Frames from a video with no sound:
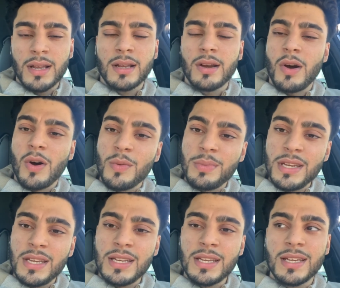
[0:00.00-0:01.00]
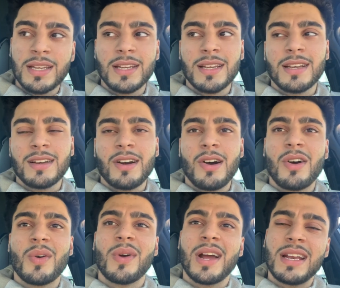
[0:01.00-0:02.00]
Kobe,
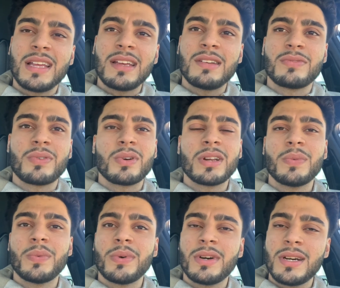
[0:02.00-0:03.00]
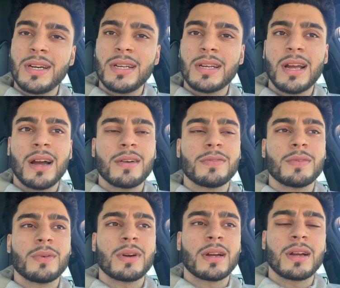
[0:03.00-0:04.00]
already 41, got
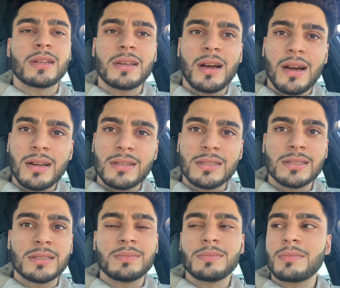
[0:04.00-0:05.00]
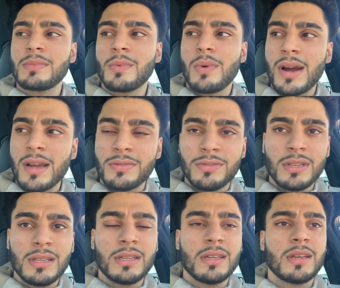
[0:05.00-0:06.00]
4 daughters,
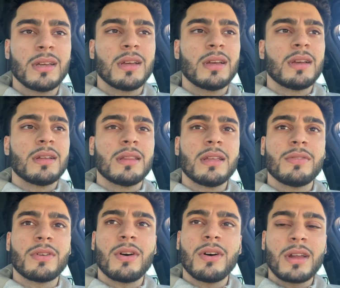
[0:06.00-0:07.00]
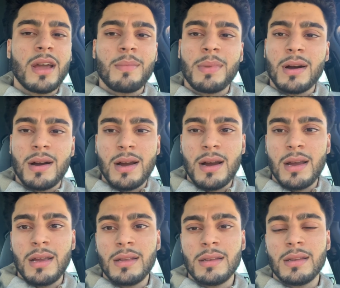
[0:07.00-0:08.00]
wifey, leaving all that
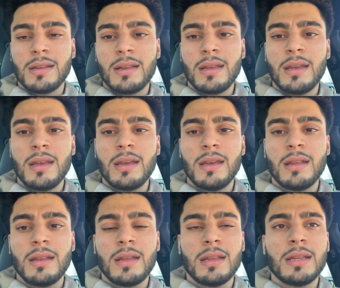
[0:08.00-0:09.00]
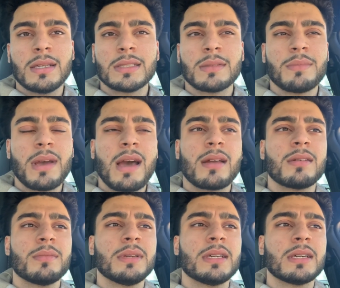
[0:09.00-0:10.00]
behind. And it doesn't matter
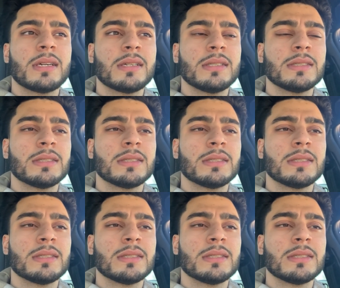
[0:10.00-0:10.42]
because,